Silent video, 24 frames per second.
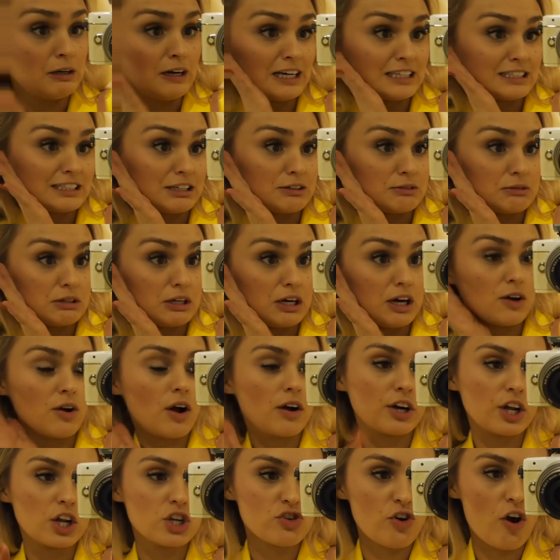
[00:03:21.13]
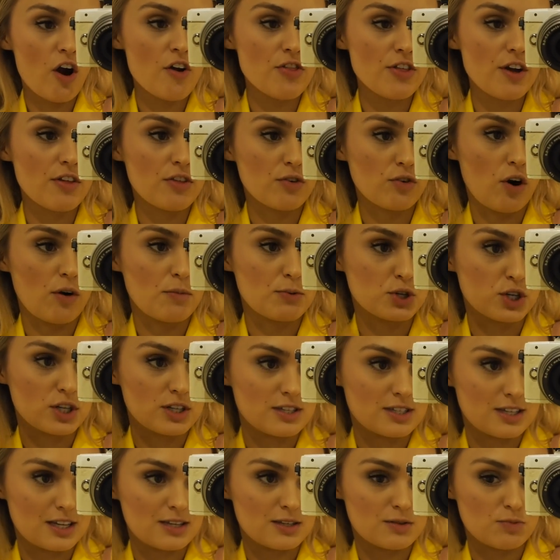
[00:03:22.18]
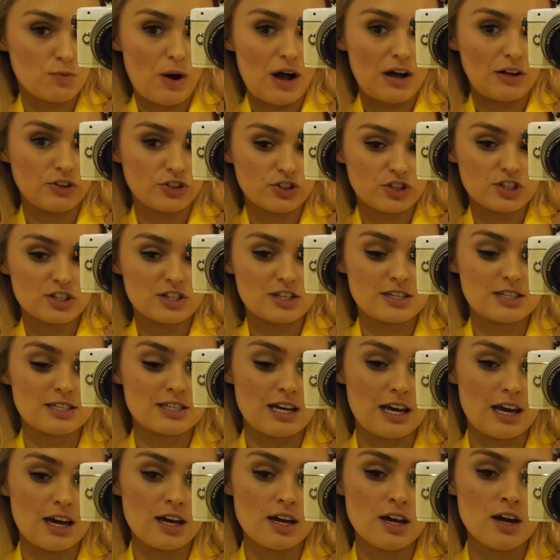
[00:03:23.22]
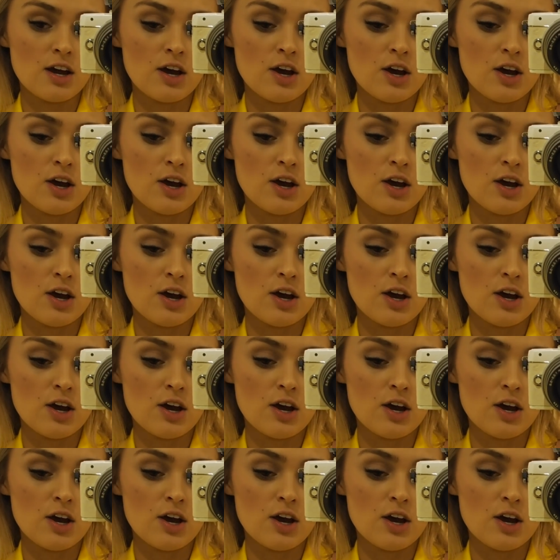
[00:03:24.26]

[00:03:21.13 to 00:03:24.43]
I, am going to try on the other options as well, just to see.